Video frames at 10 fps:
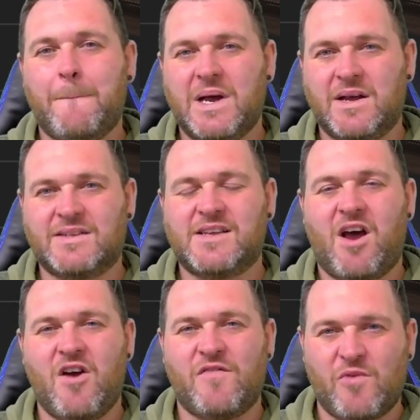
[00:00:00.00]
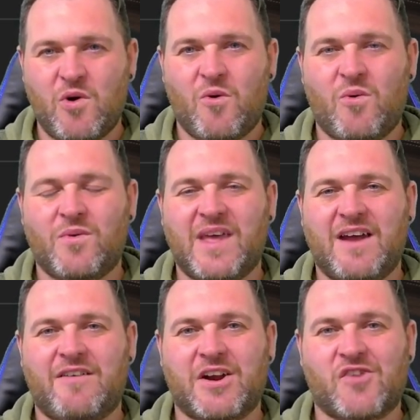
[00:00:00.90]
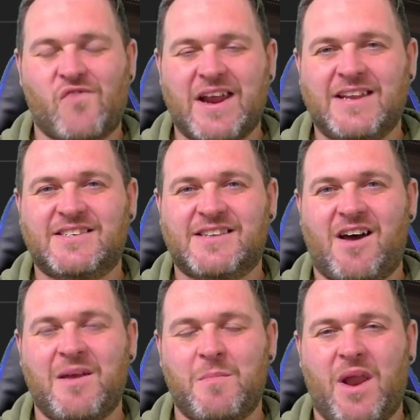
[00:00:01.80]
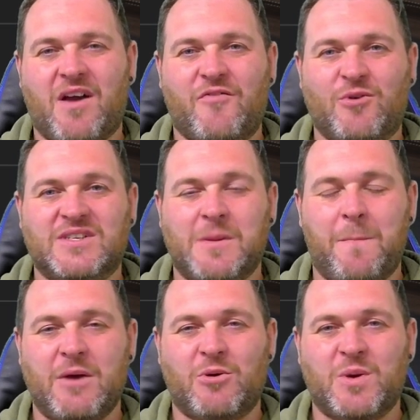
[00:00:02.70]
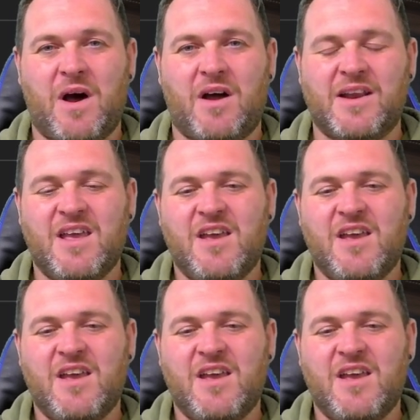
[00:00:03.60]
but overall, they're a great starting block for us to build upon.